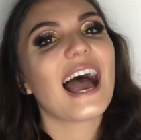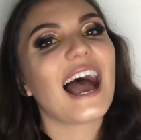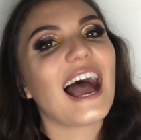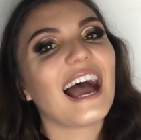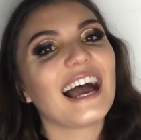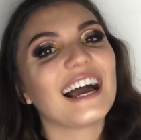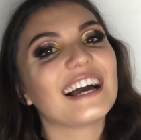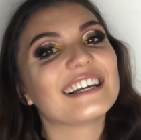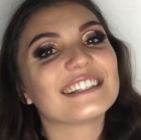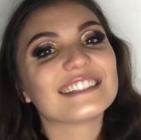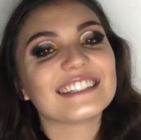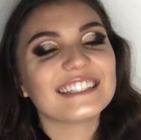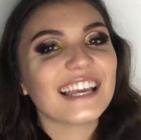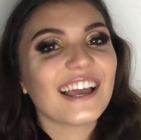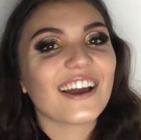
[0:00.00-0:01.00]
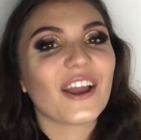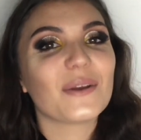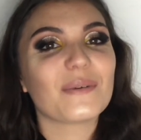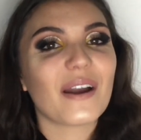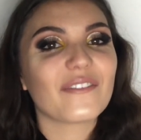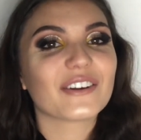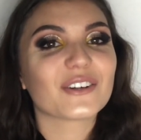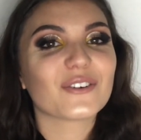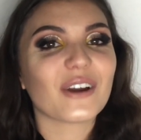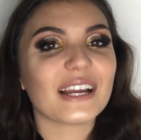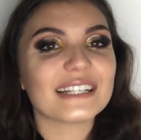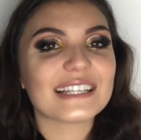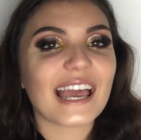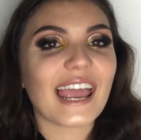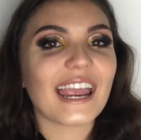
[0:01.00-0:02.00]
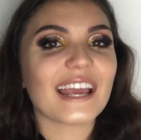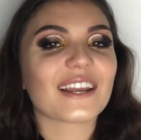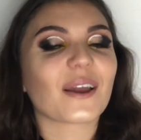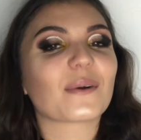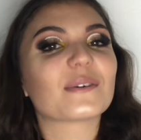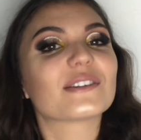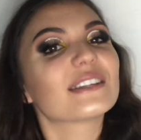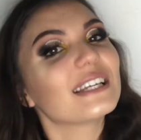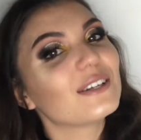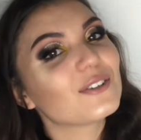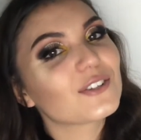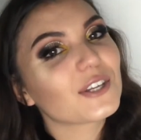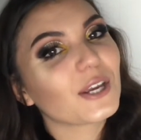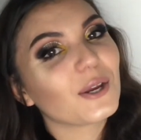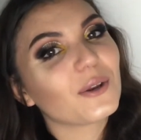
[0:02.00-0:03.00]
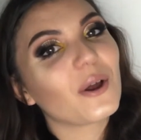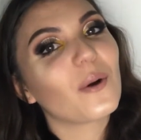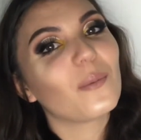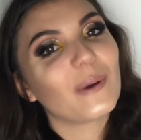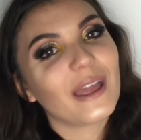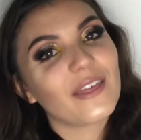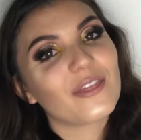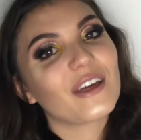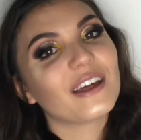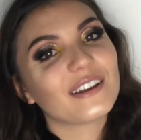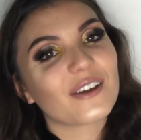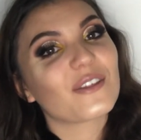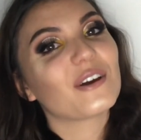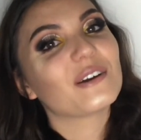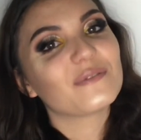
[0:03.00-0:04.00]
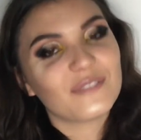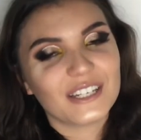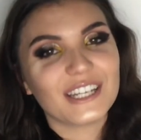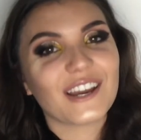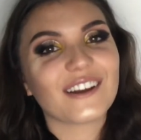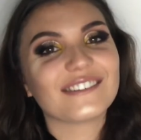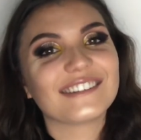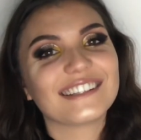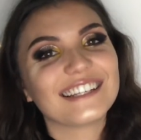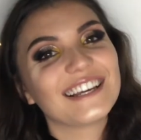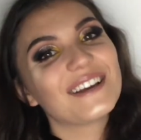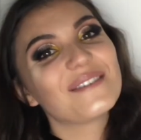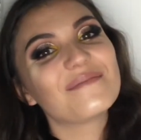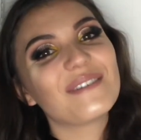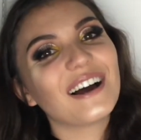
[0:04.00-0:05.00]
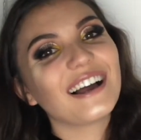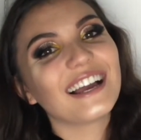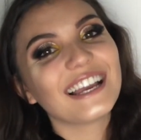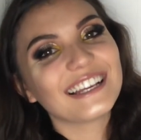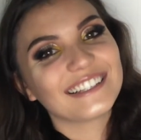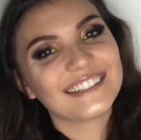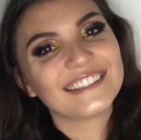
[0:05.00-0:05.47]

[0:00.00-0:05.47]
And yeah, I hope you're having a great day, and I will see you soon with another video. Bye!